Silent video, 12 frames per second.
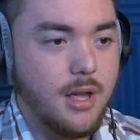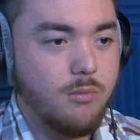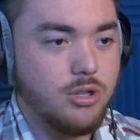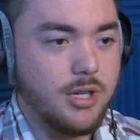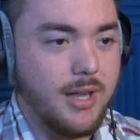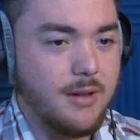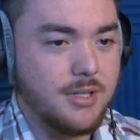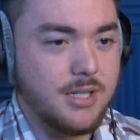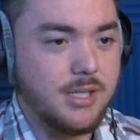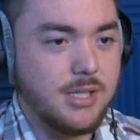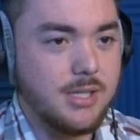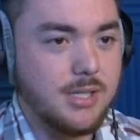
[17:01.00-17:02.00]
which allows
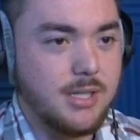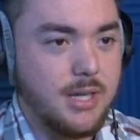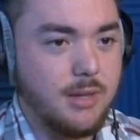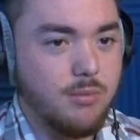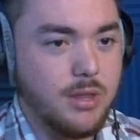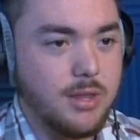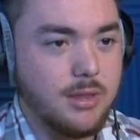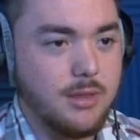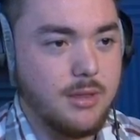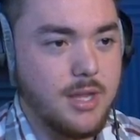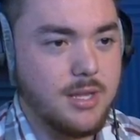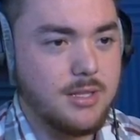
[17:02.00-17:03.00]
us to see what
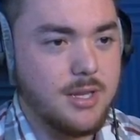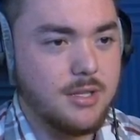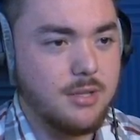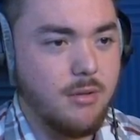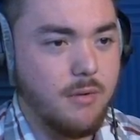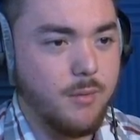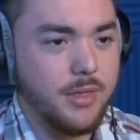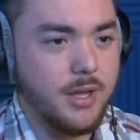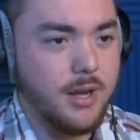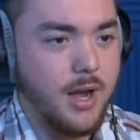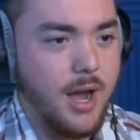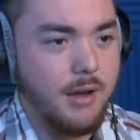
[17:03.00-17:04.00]
is in store with the
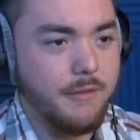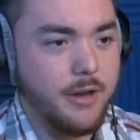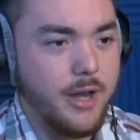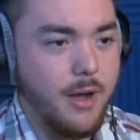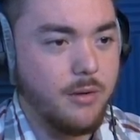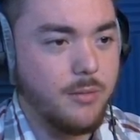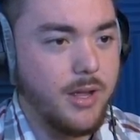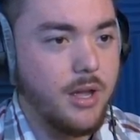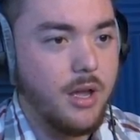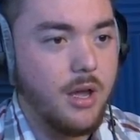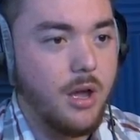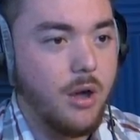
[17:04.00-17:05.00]
coffin. Now, do we...
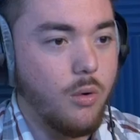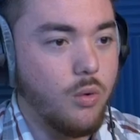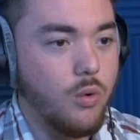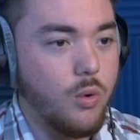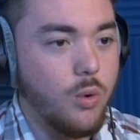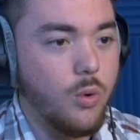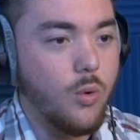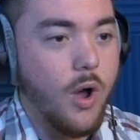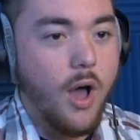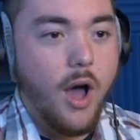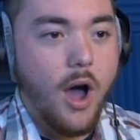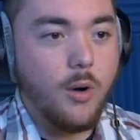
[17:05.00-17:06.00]
Ooh.
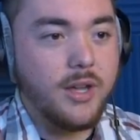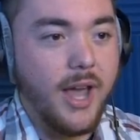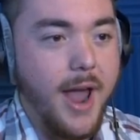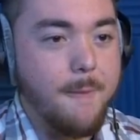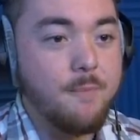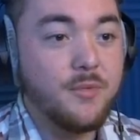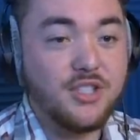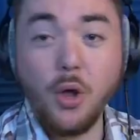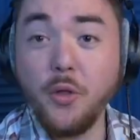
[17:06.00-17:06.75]
Okay. So